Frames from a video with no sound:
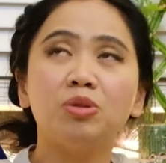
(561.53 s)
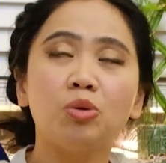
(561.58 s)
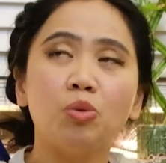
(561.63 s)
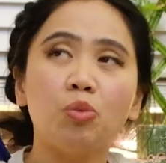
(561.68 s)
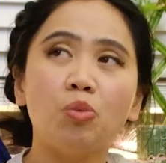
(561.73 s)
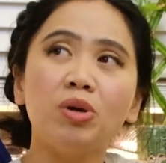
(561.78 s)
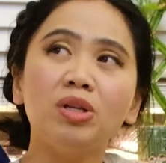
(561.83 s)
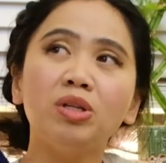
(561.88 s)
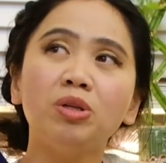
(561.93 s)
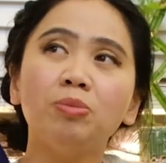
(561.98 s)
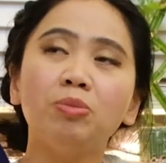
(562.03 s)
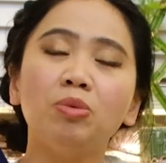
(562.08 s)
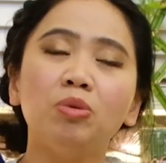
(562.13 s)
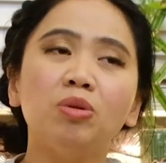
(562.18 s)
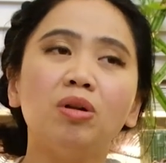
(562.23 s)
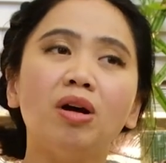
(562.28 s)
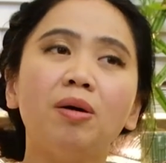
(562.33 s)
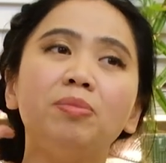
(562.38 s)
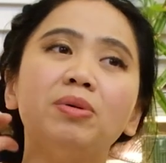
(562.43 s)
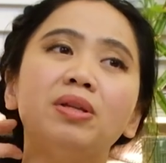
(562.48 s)
So when you
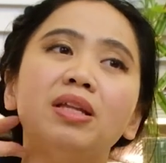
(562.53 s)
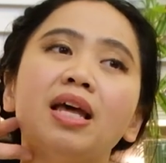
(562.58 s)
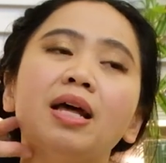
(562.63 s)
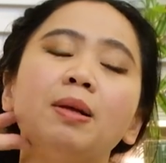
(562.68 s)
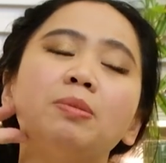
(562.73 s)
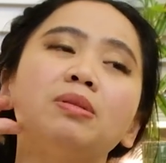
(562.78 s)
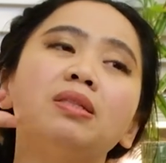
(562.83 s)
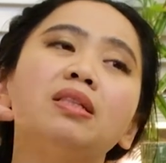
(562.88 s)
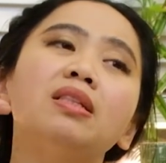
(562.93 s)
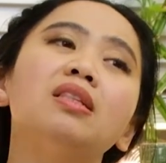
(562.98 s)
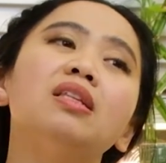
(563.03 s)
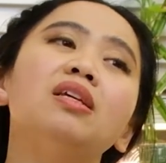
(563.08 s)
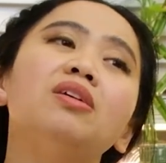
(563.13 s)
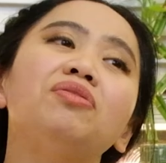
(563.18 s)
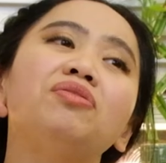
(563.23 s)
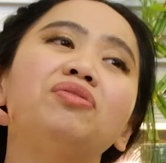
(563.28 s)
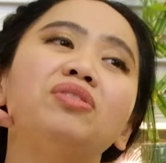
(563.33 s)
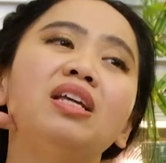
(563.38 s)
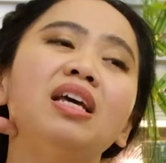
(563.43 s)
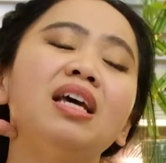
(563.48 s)
pull up, it helps
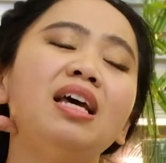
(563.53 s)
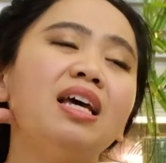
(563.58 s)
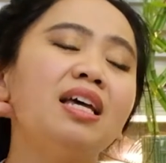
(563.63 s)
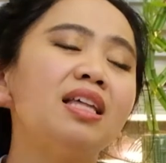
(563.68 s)
lift